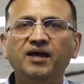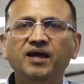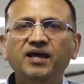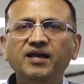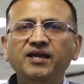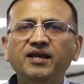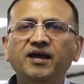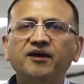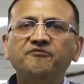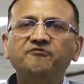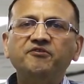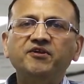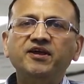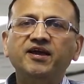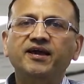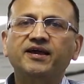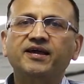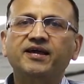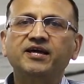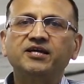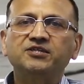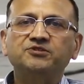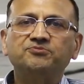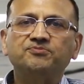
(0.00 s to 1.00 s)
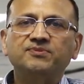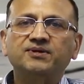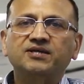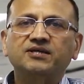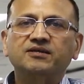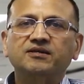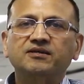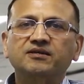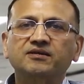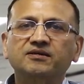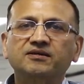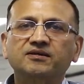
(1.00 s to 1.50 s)
In every
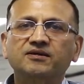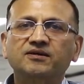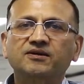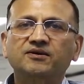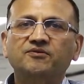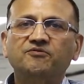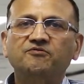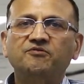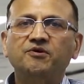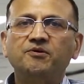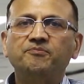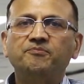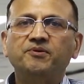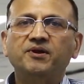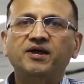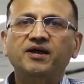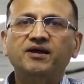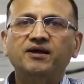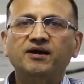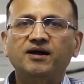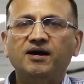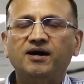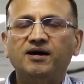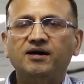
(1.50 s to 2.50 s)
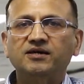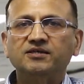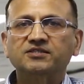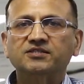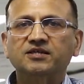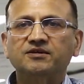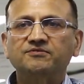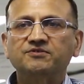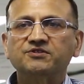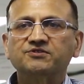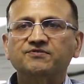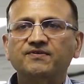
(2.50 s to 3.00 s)
engagement, we bring our
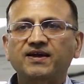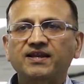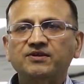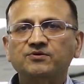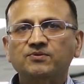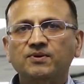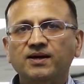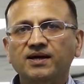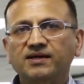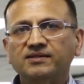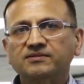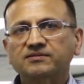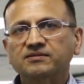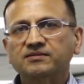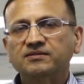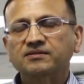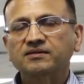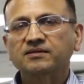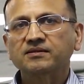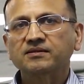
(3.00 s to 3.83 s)
service value add.